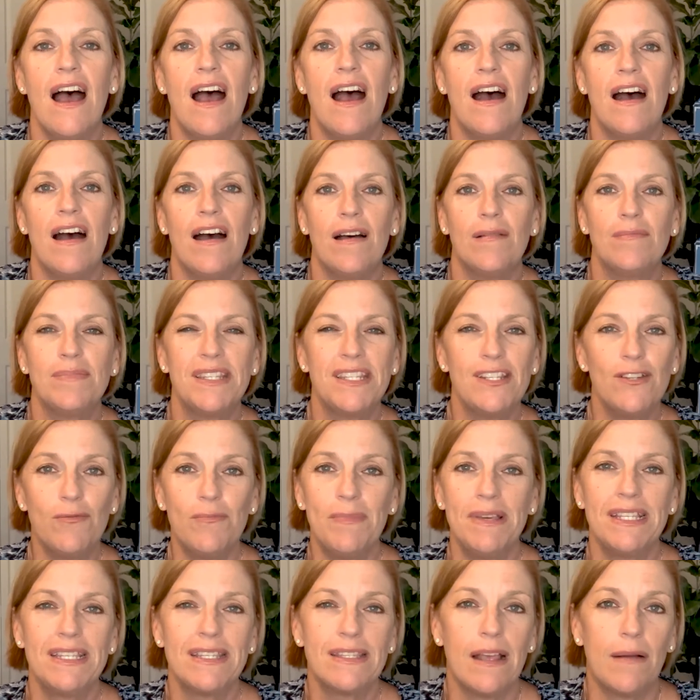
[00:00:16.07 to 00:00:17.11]
Um, still
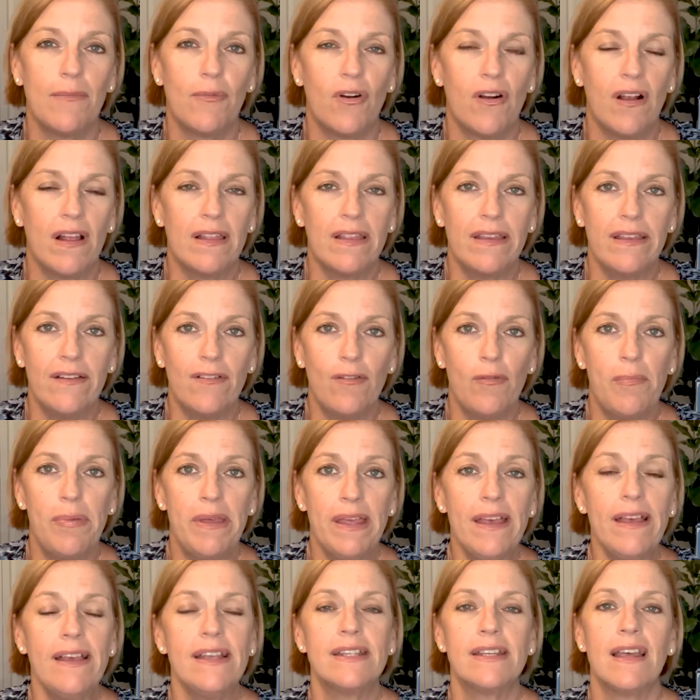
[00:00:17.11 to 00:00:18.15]
miss summer a little
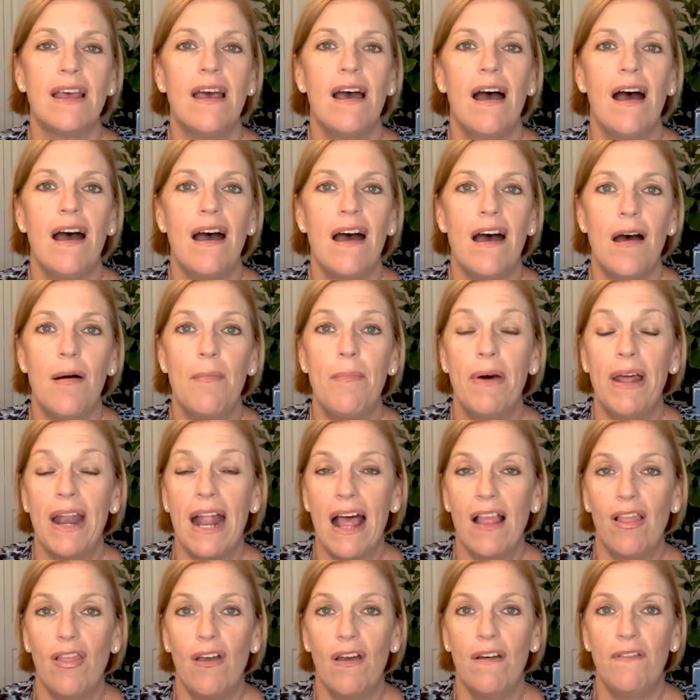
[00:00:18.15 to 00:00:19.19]
bit, um, but
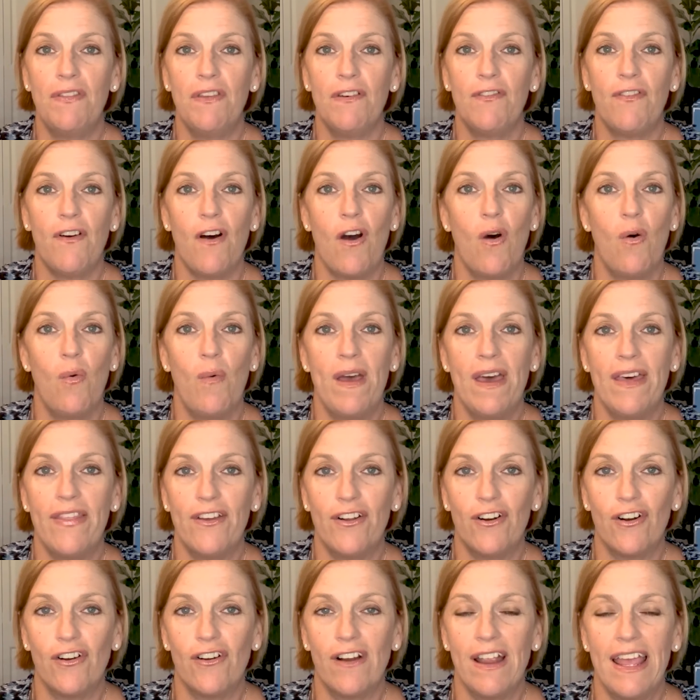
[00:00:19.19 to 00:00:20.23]
I love the fall
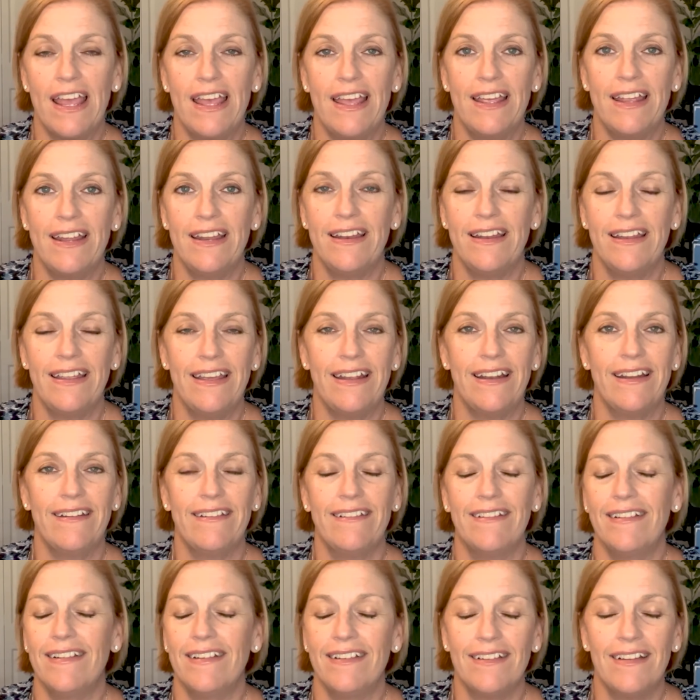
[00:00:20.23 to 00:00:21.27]
weather and
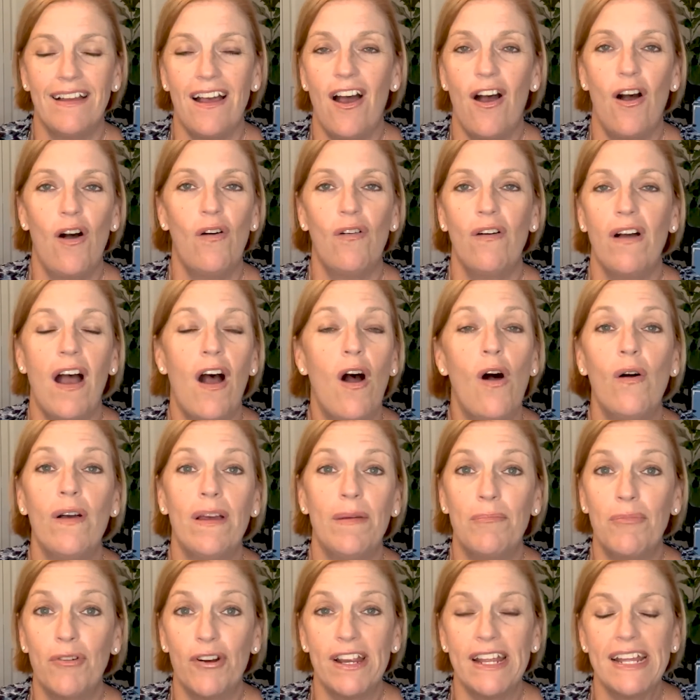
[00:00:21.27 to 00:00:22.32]
and. All, all
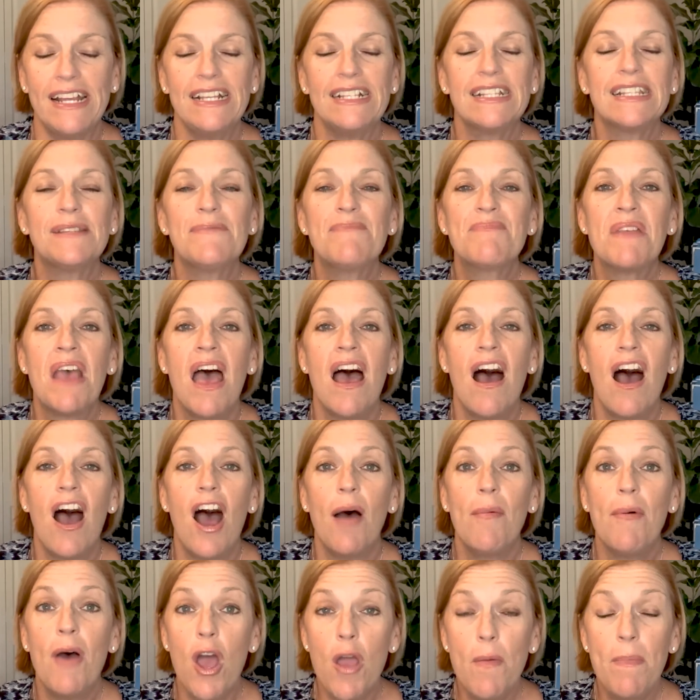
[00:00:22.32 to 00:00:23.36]
it brings.
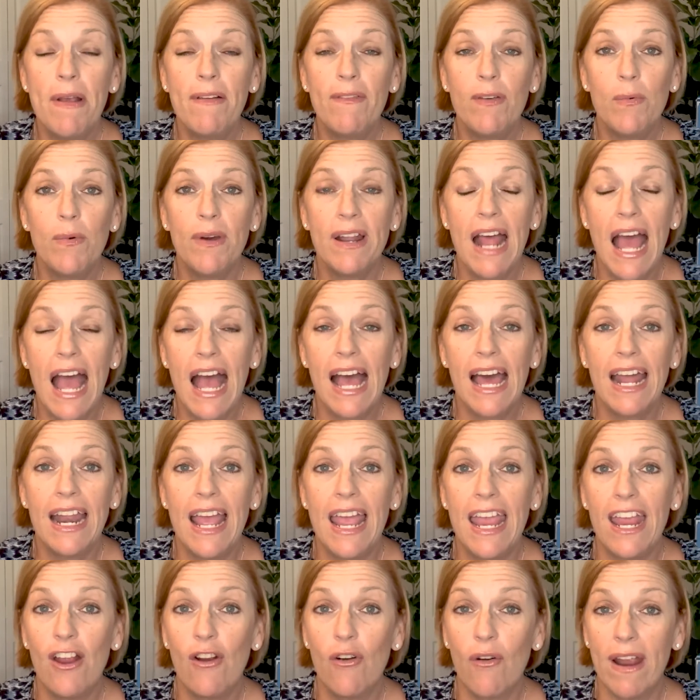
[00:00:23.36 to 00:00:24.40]
I um, hope everyone had
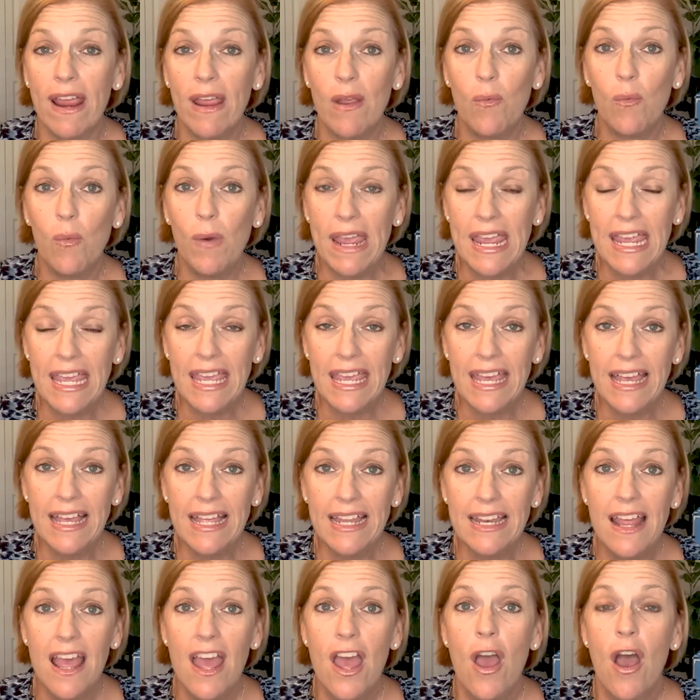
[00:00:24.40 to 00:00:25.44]
a great
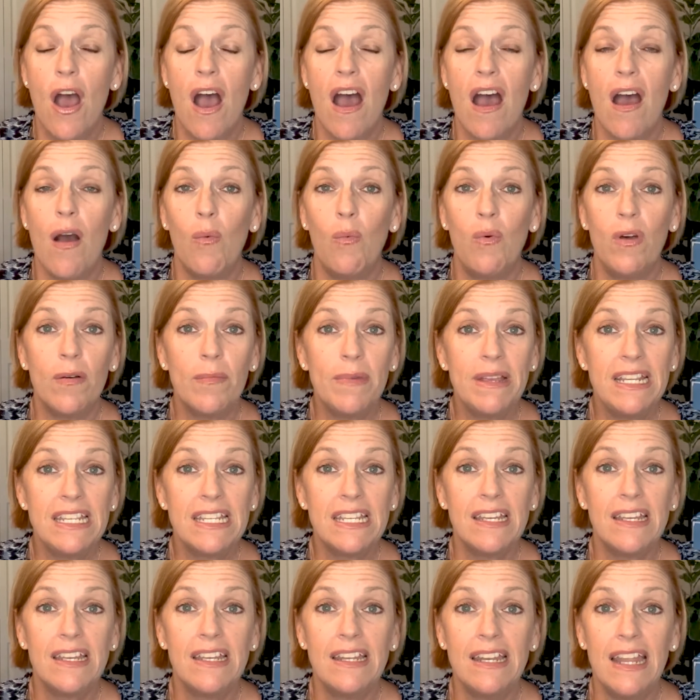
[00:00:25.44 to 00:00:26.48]
weekend. Uh,
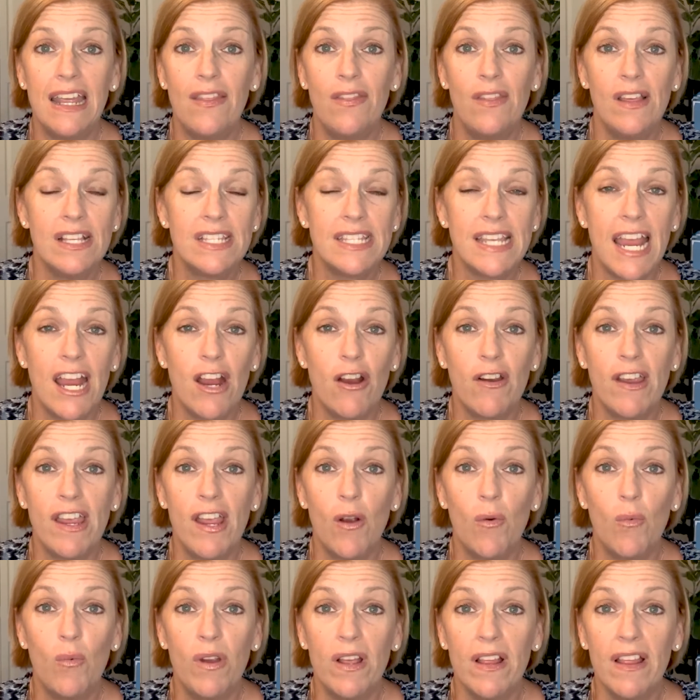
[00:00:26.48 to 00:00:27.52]
Wilmington and this
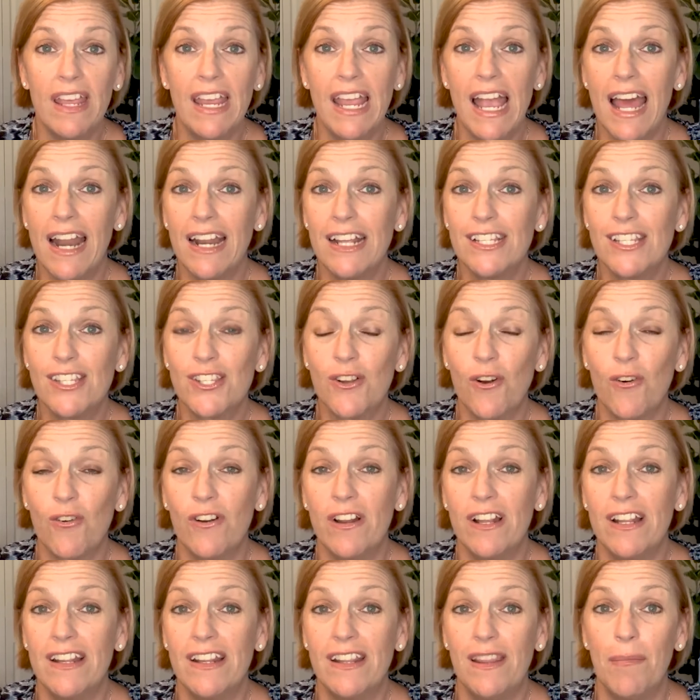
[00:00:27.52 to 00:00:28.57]
area really kind of
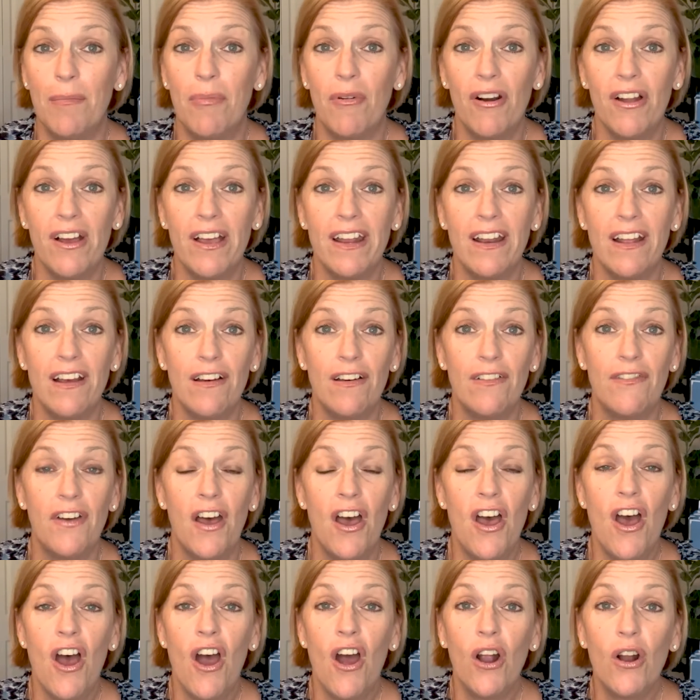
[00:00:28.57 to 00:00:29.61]
skirted the brunt of
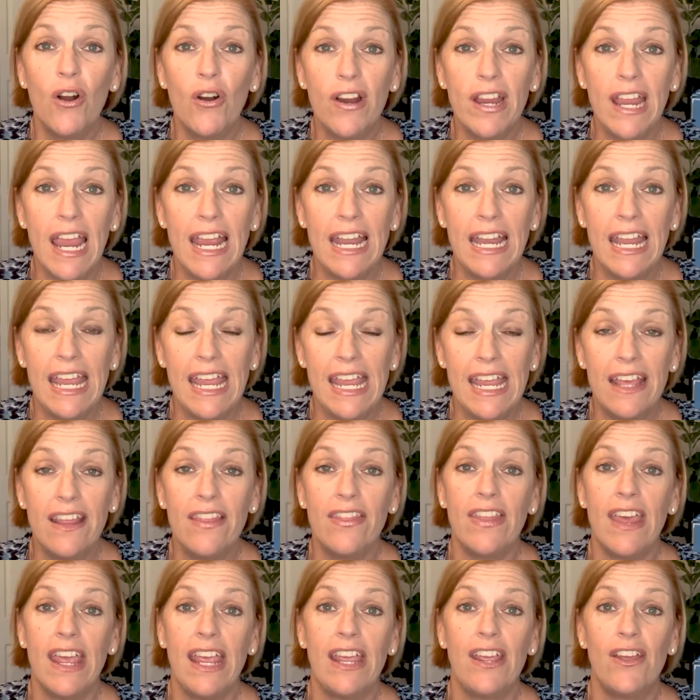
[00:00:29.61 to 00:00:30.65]
Hurricane
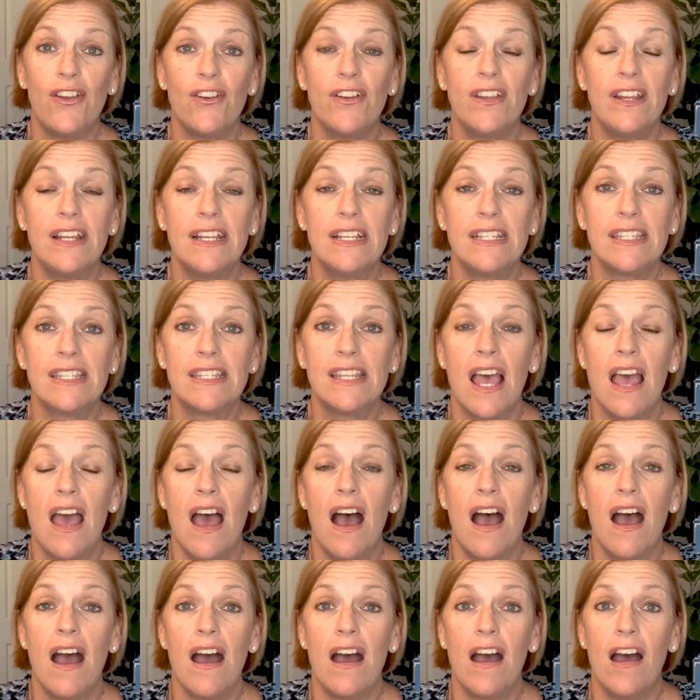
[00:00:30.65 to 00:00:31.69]
Ian, thank goodness.
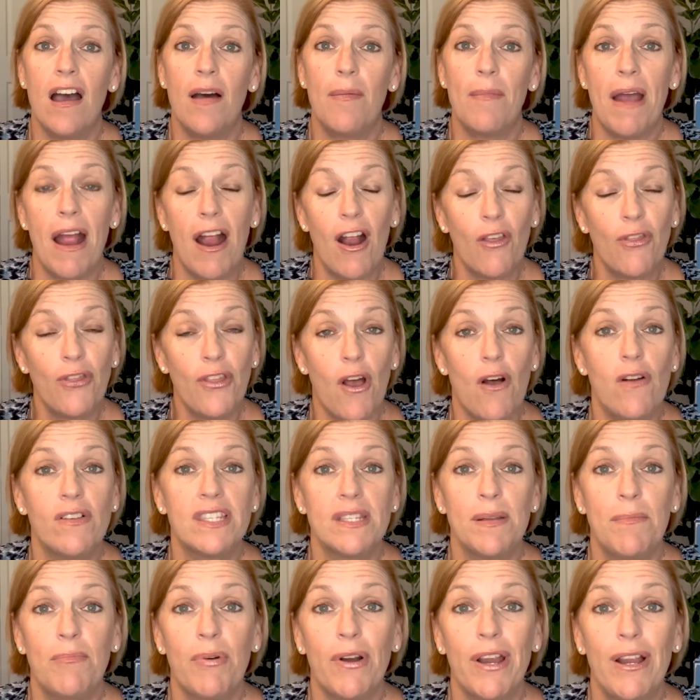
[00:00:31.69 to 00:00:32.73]
Um, our
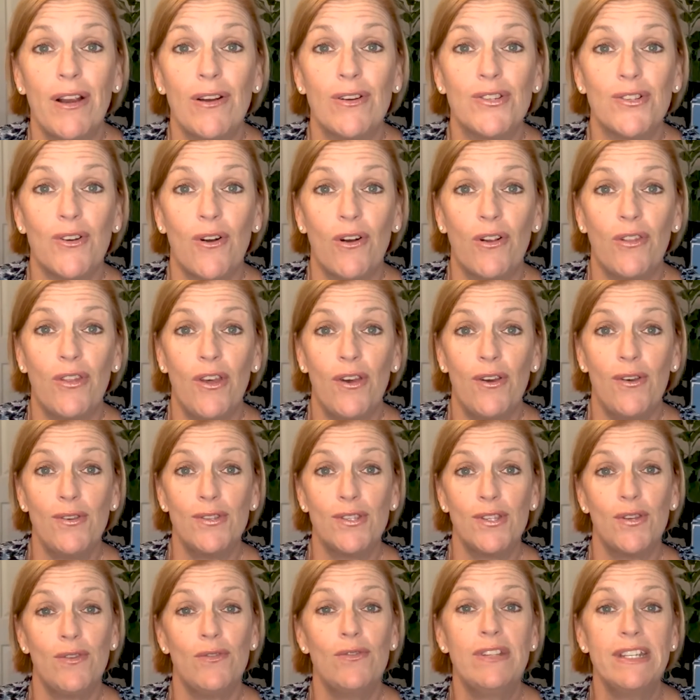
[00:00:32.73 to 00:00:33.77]
thoughts and prayers are
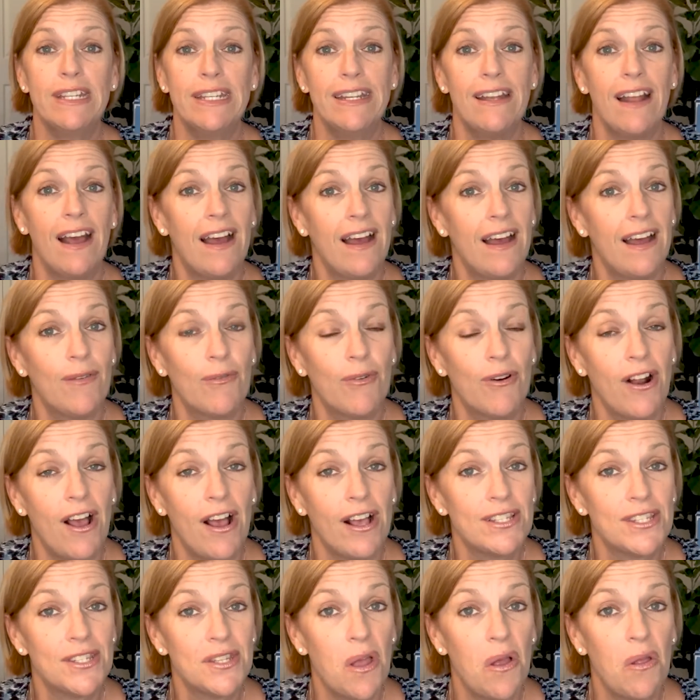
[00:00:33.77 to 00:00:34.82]
those who did not, were
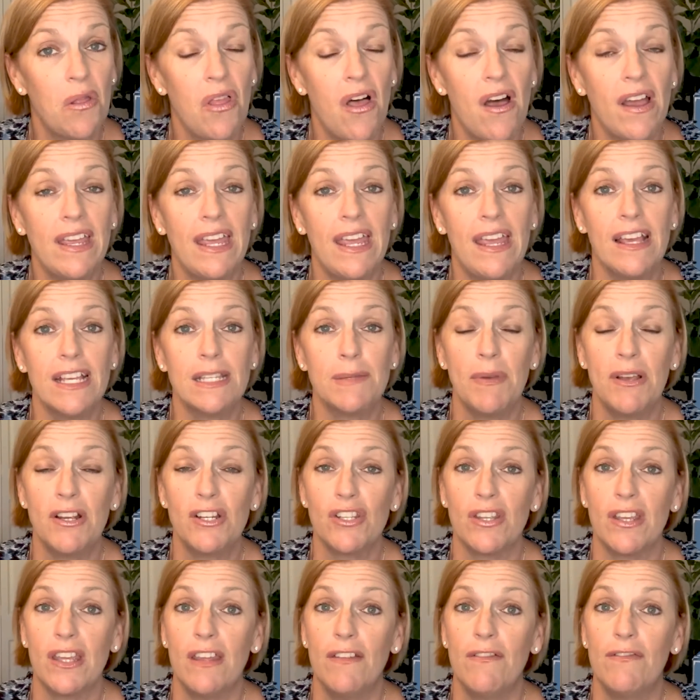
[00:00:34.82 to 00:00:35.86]
not so lucky,
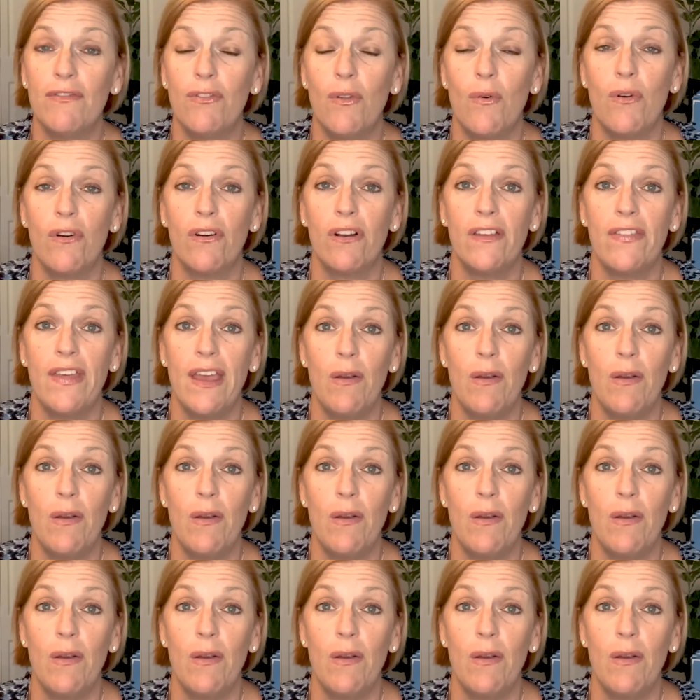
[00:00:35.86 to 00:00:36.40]
especially in Florida.